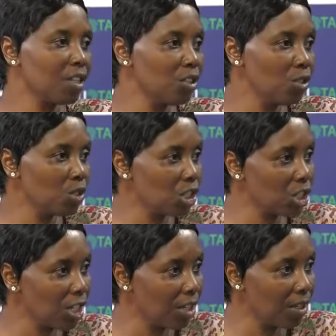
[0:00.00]
you
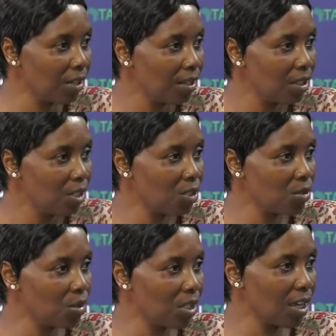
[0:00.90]
share to
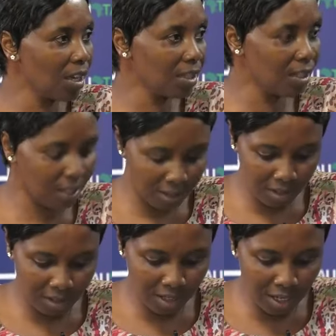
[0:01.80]
the
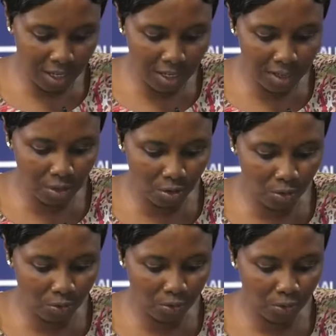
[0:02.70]
other heads
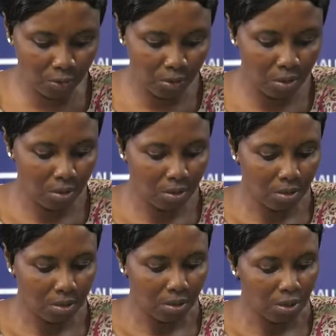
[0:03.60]
of
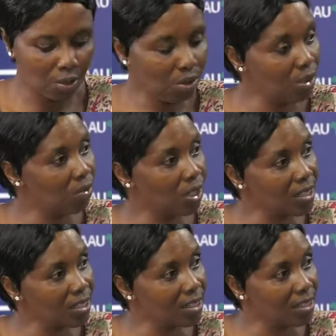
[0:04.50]

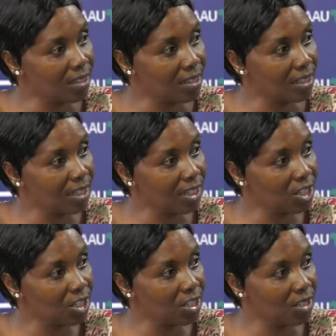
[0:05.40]
university
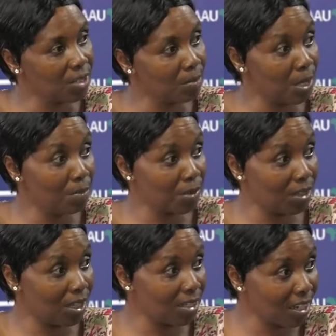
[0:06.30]
relations, maybe
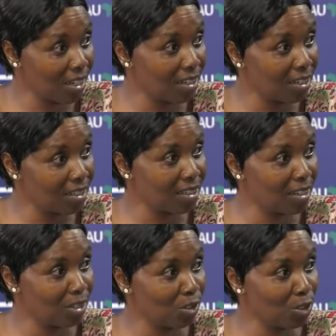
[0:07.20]
that are
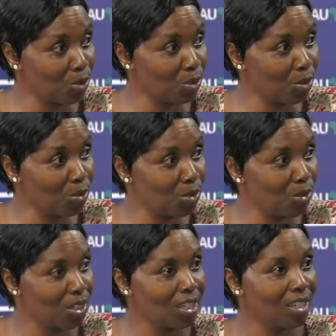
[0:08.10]
listening to you,
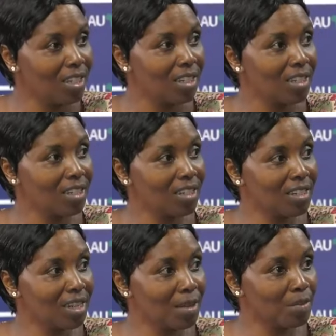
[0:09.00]
in
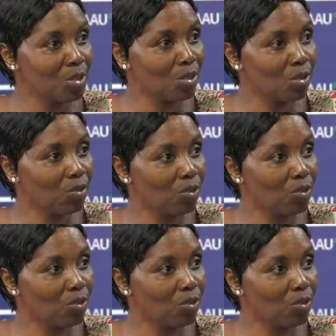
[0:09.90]
terms of